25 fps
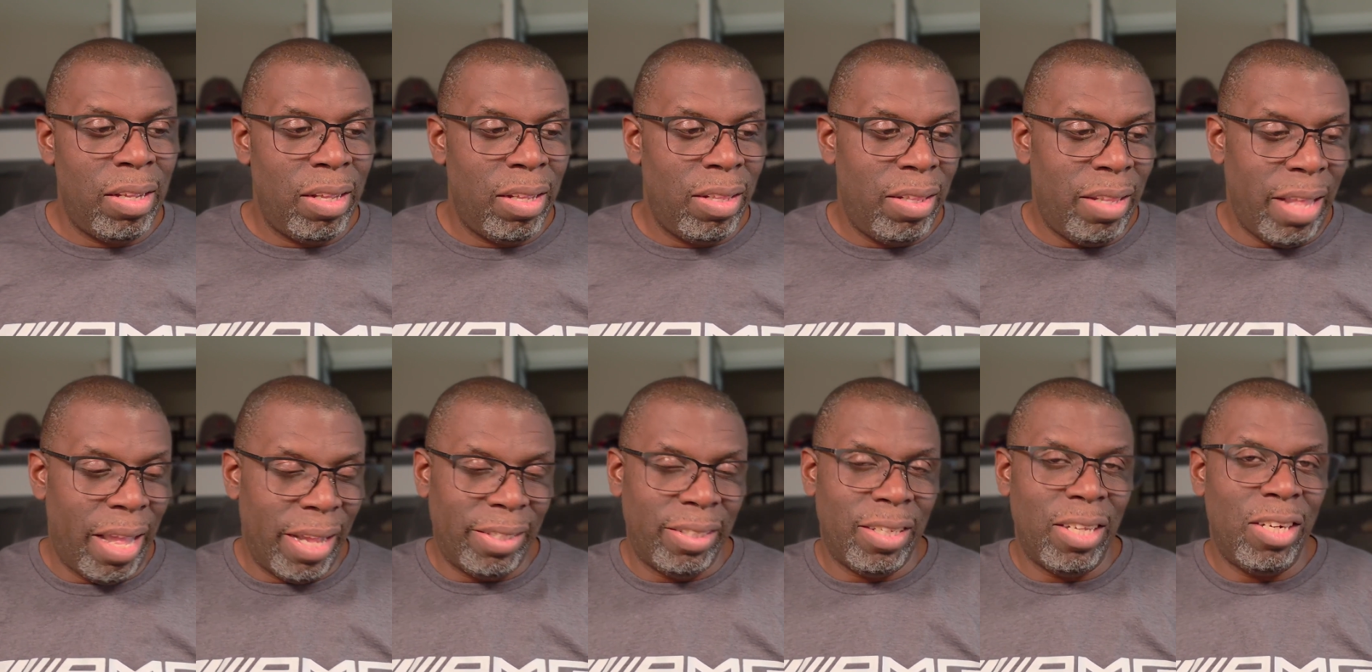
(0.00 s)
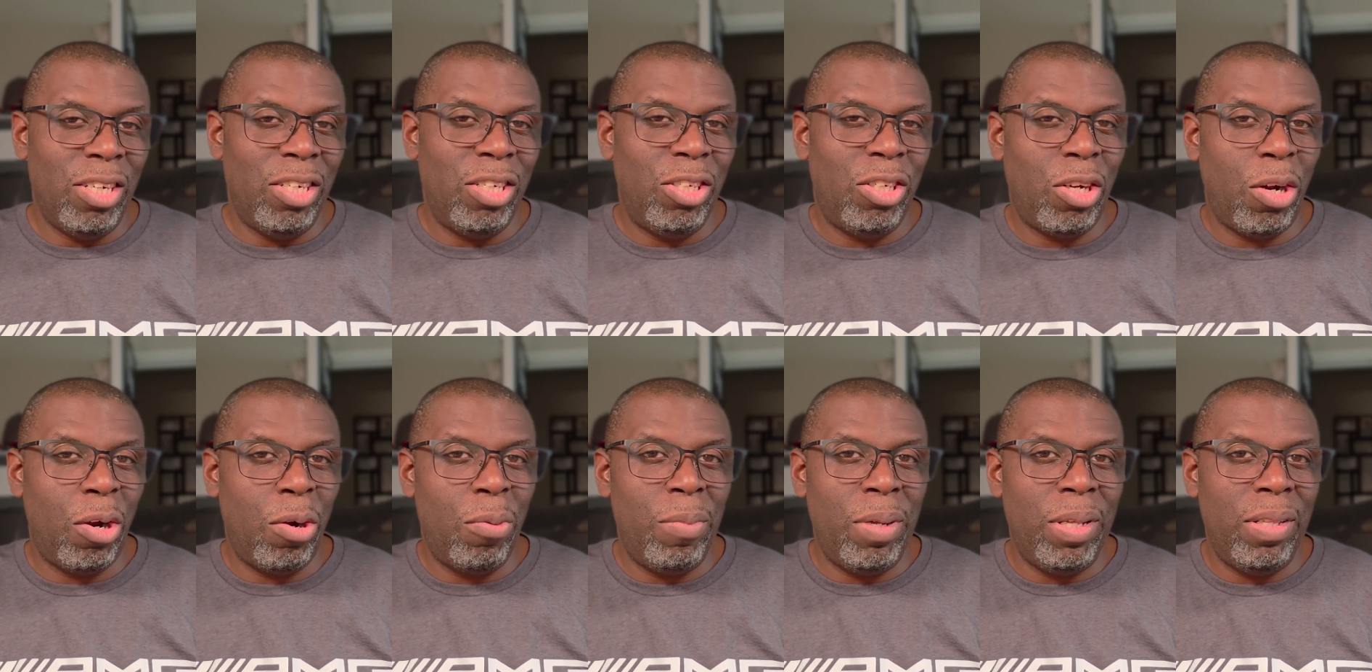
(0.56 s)
That's going to
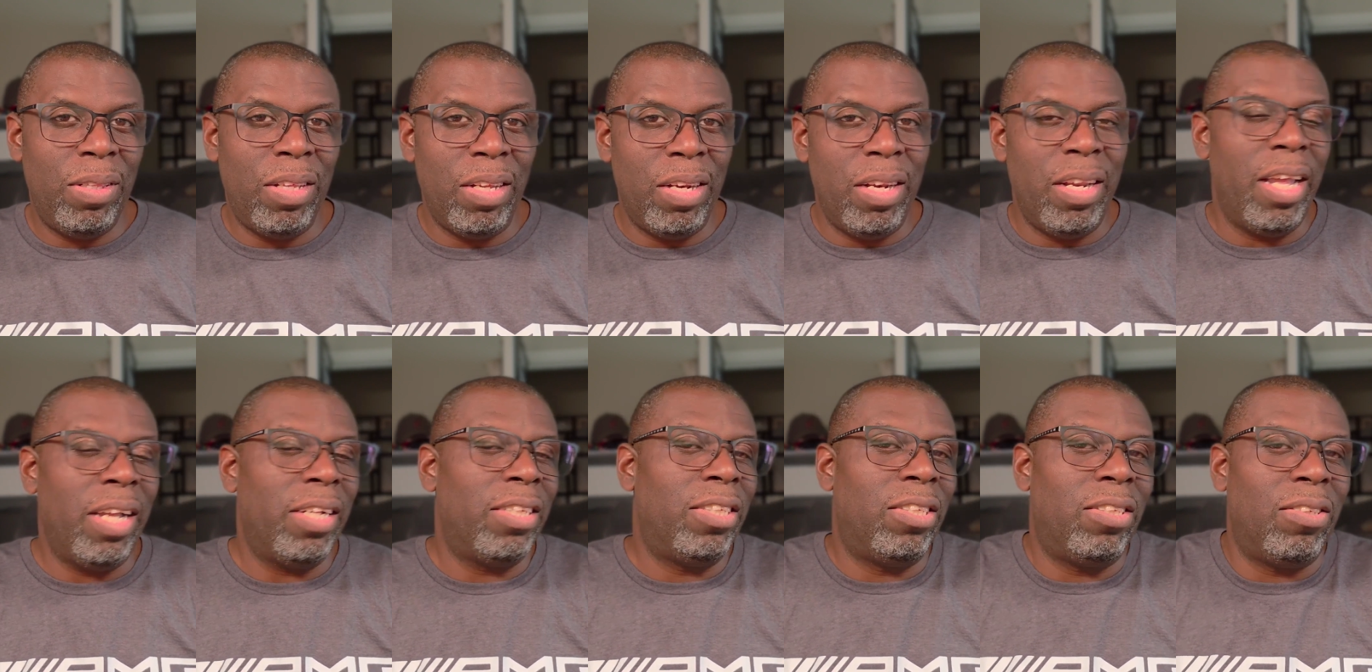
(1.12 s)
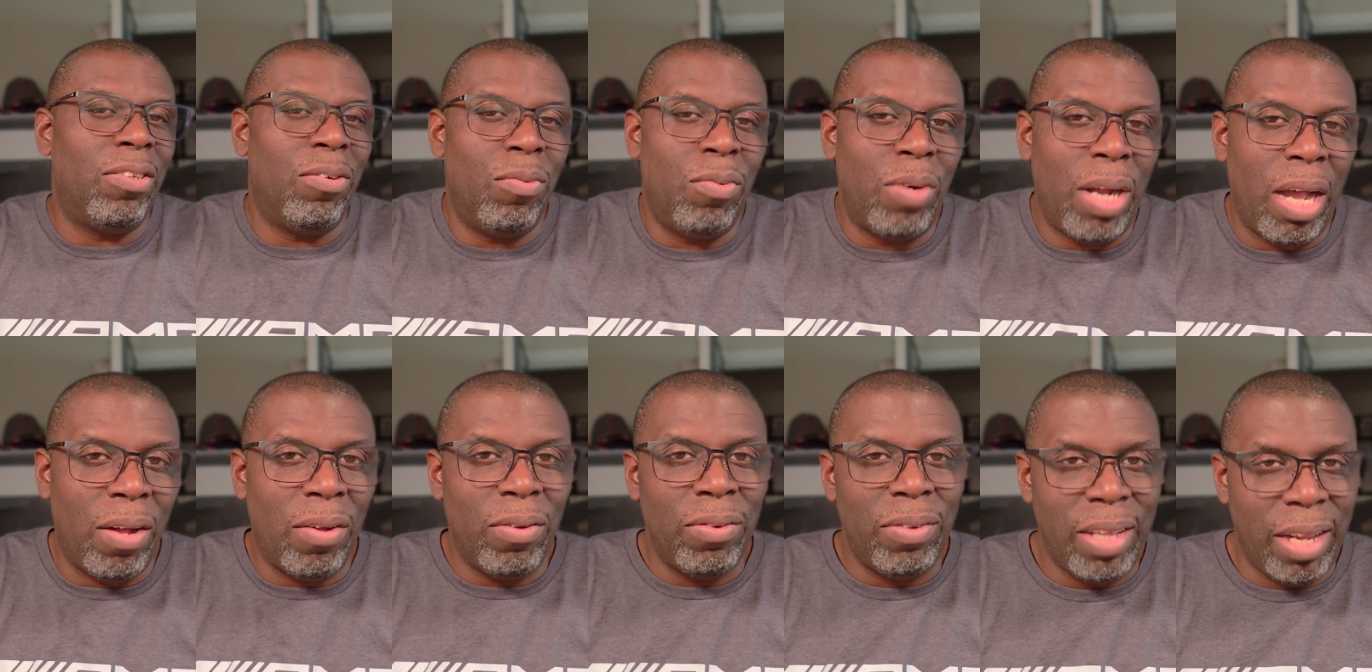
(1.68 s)
determine the next
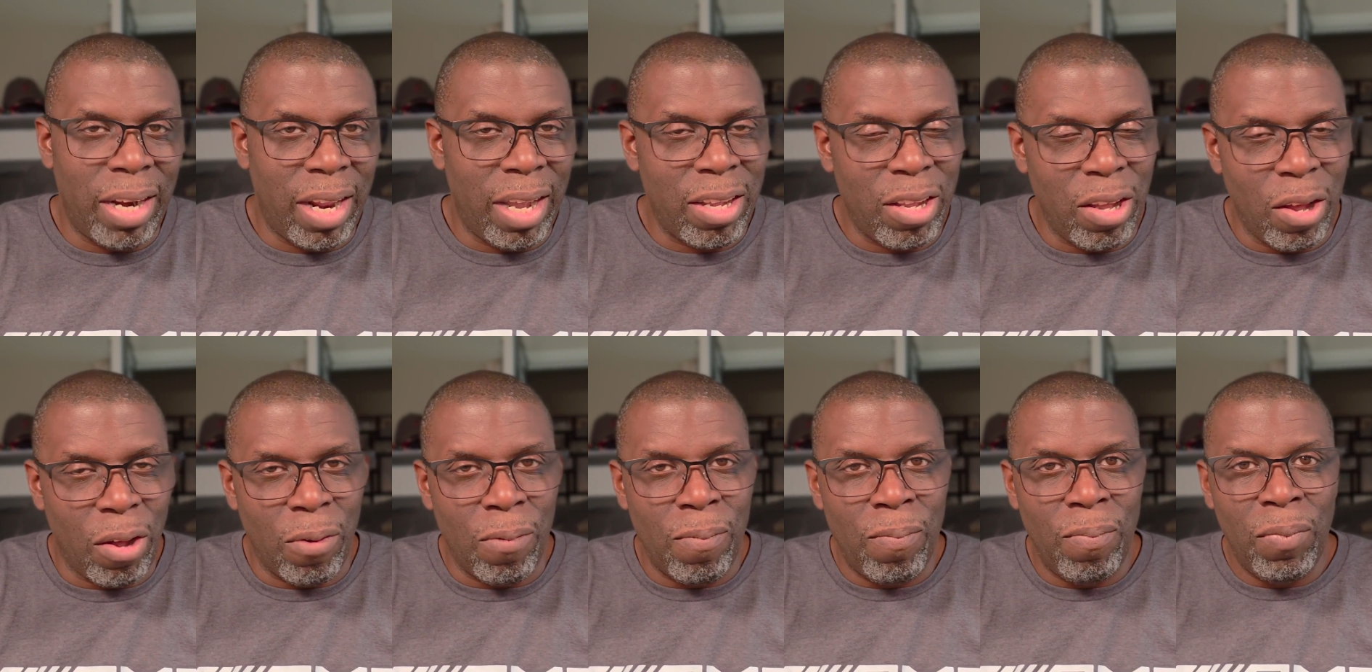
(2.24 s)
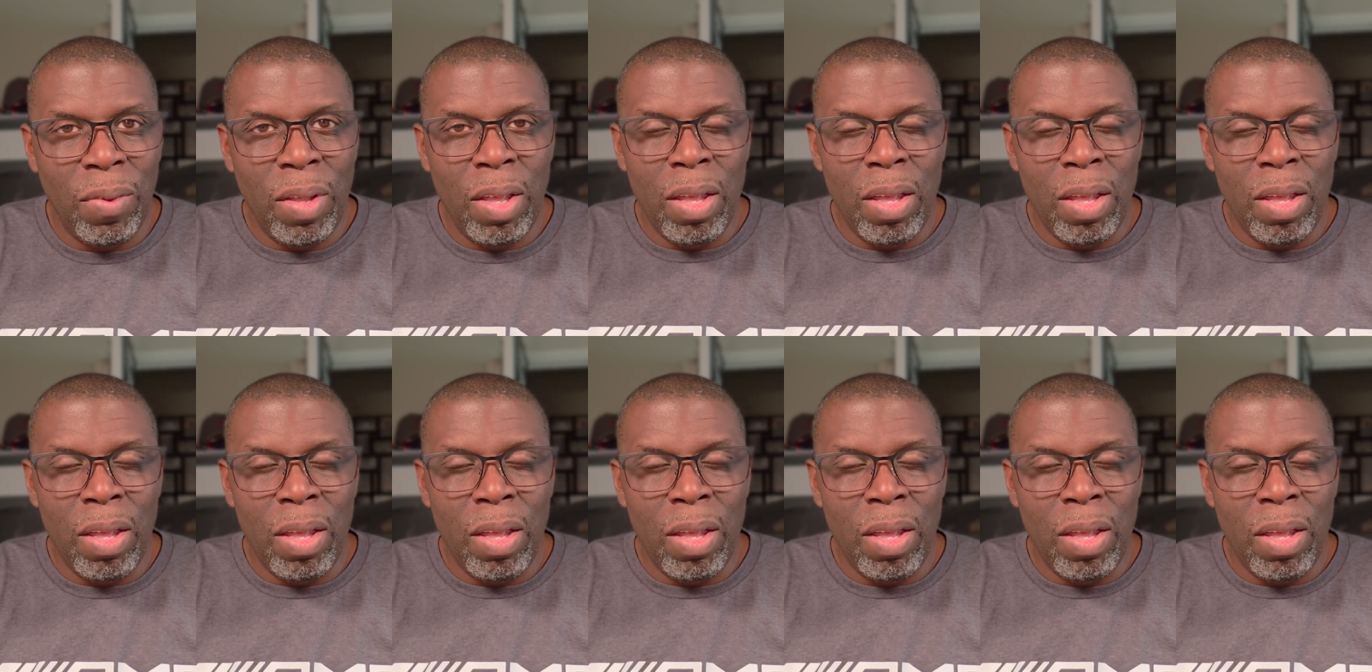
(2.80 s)
route that I go.